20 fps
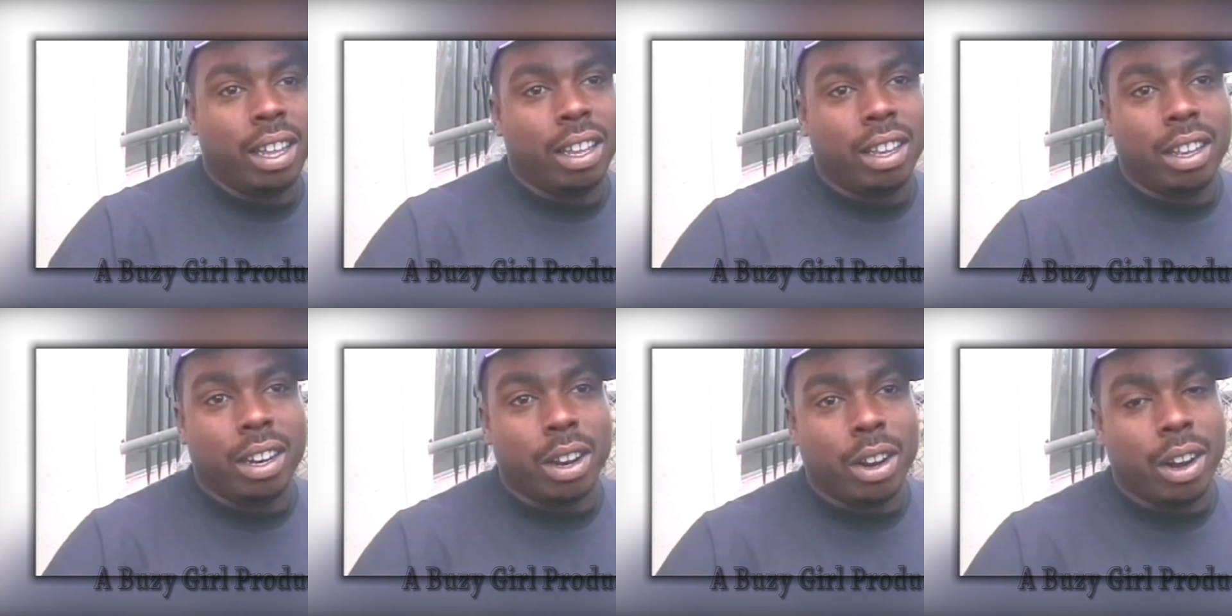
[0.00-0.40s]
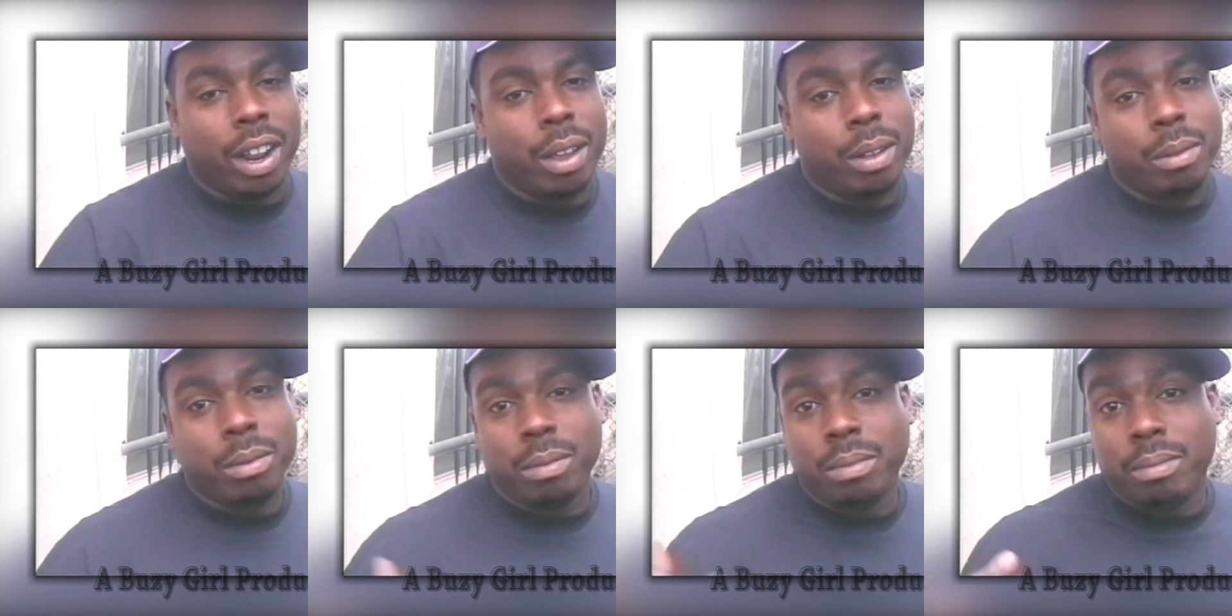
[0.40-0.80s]
you know,
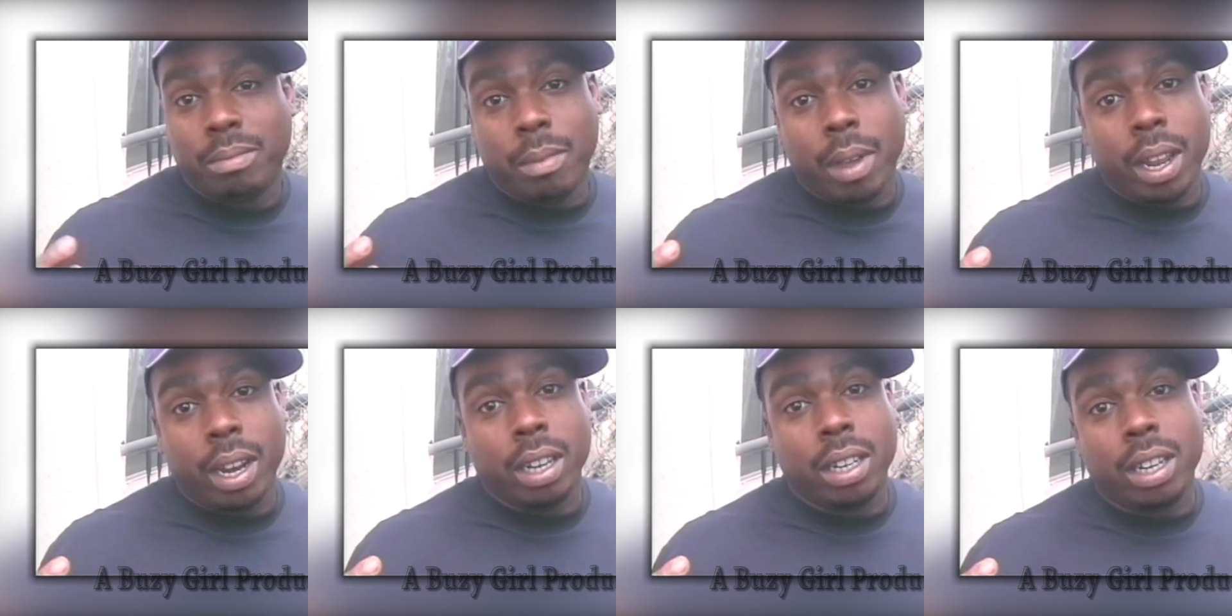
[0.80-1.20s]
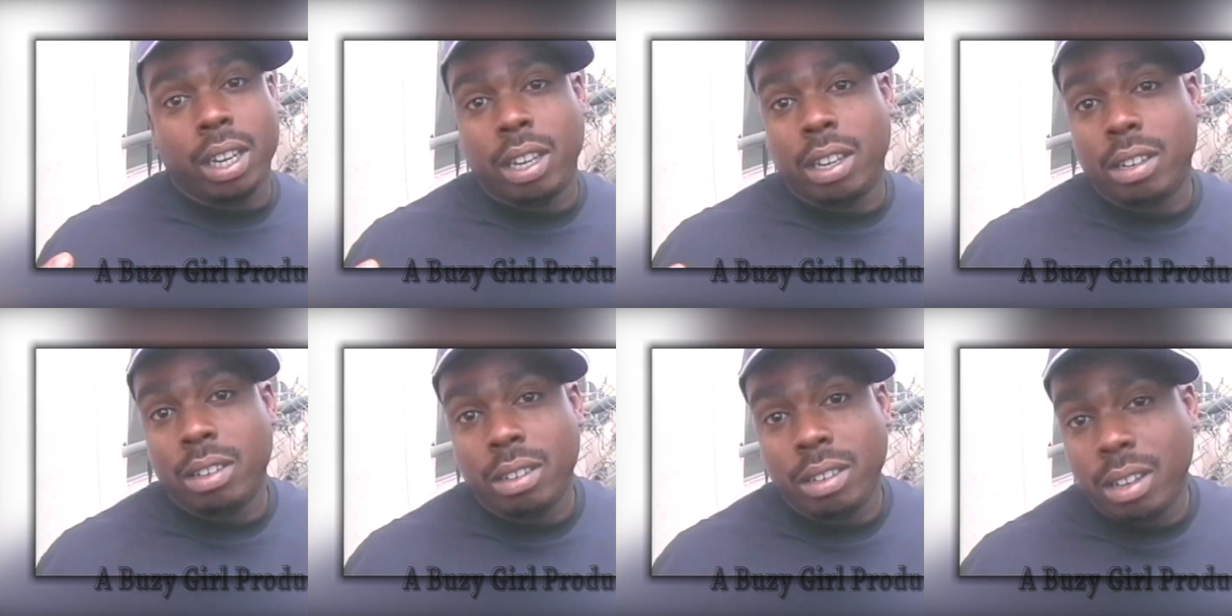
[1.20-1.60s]
they made a
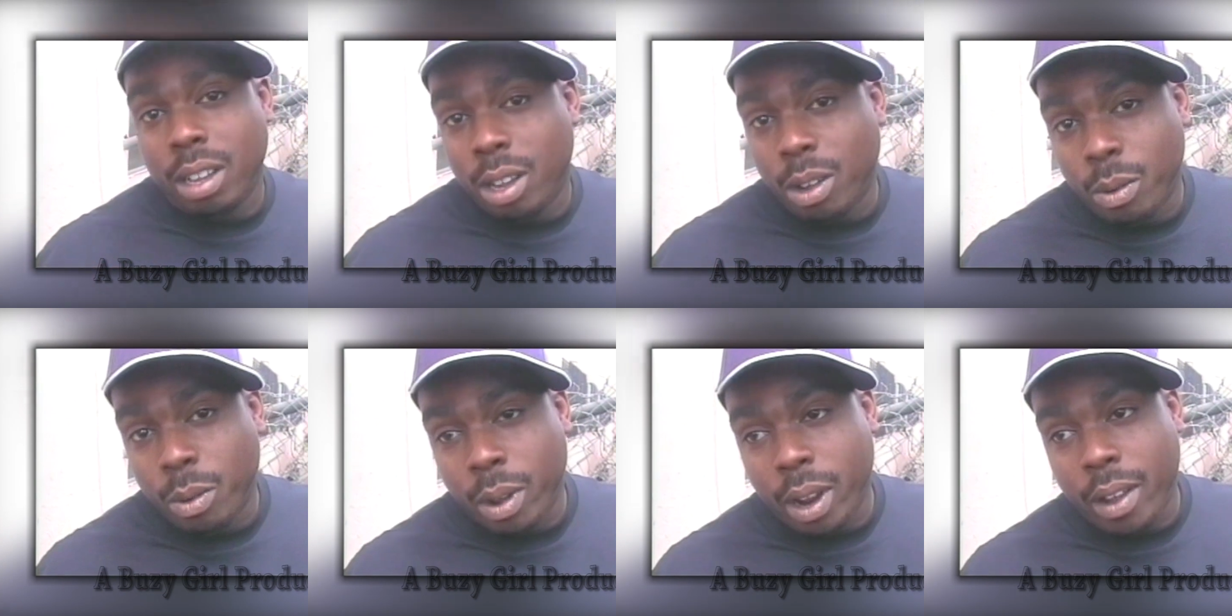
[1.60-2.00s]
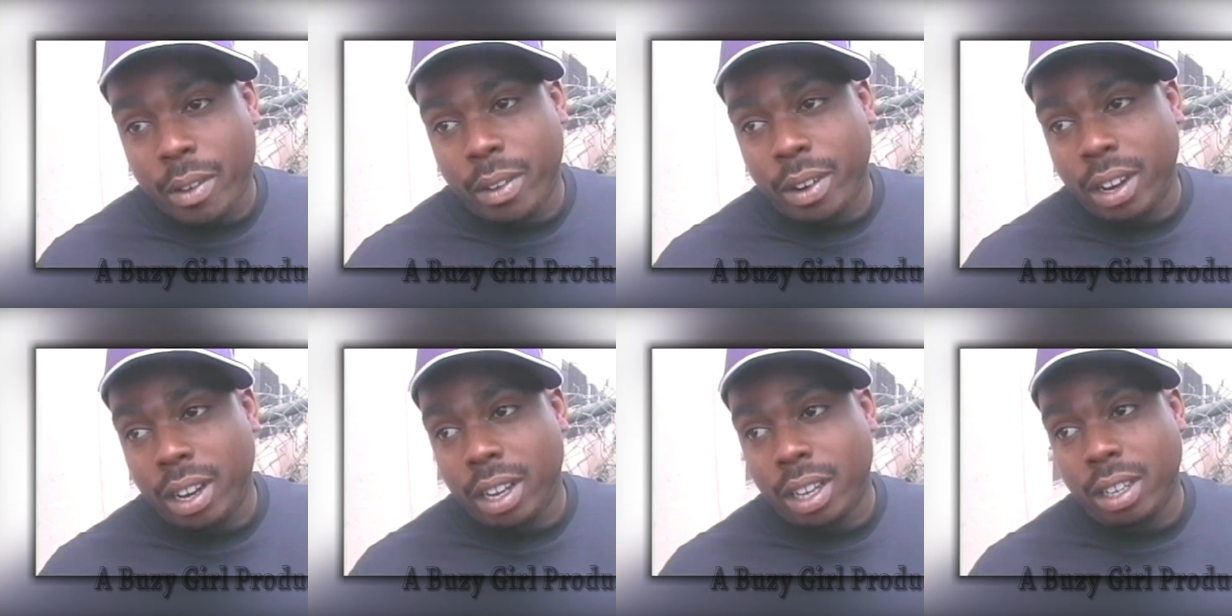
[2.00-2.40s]
deal, or
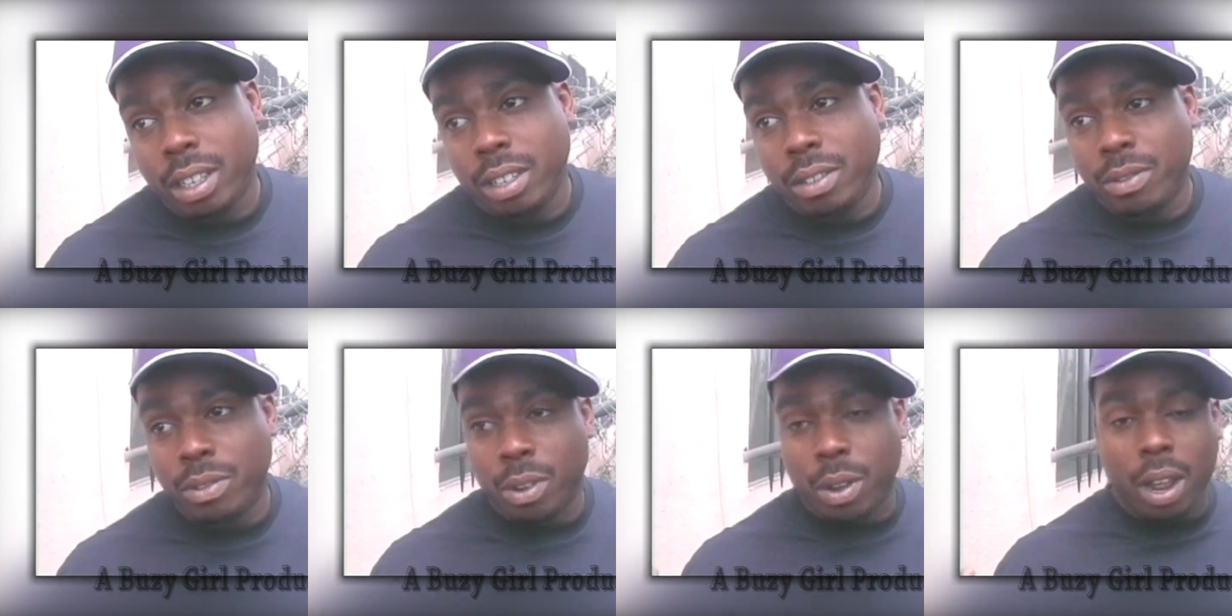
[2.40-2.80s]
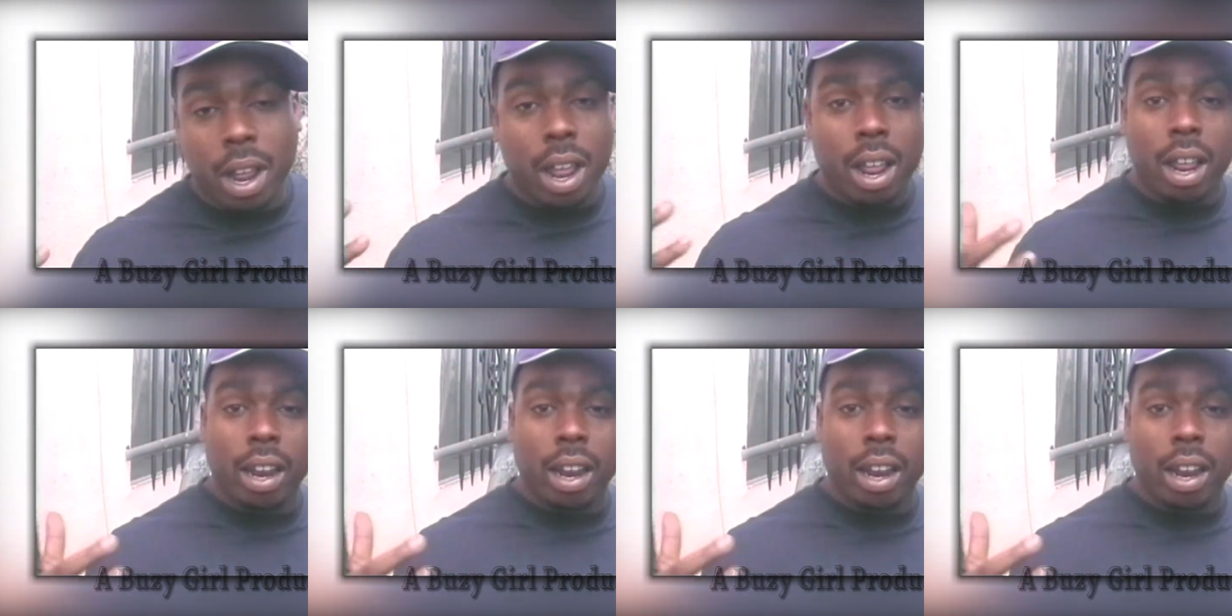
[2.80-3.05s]
whatever it is, for